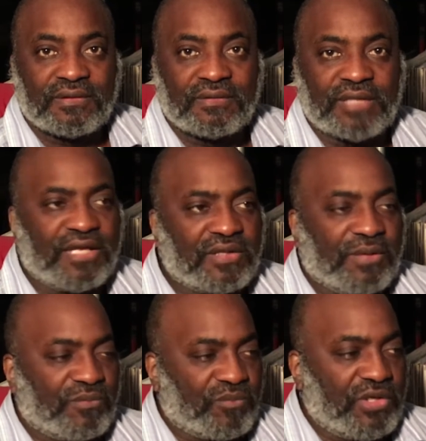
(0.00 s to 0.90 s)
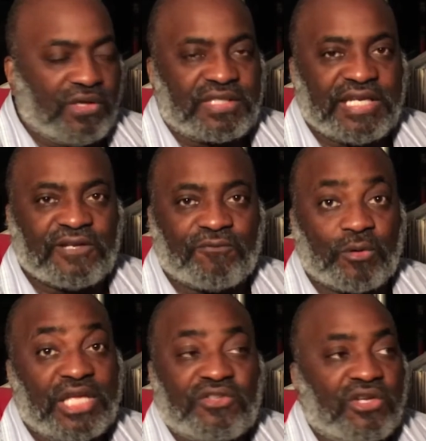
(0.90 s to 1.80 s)
They cooked dinner for
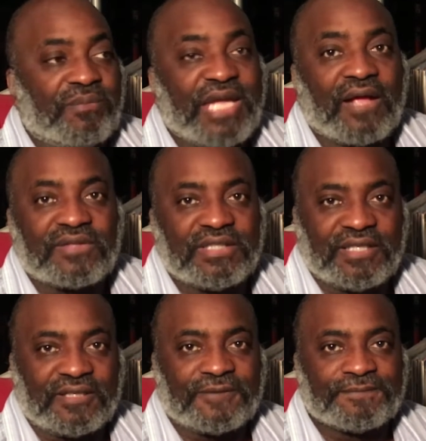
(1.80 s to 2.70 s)
me. They took me out to dinner.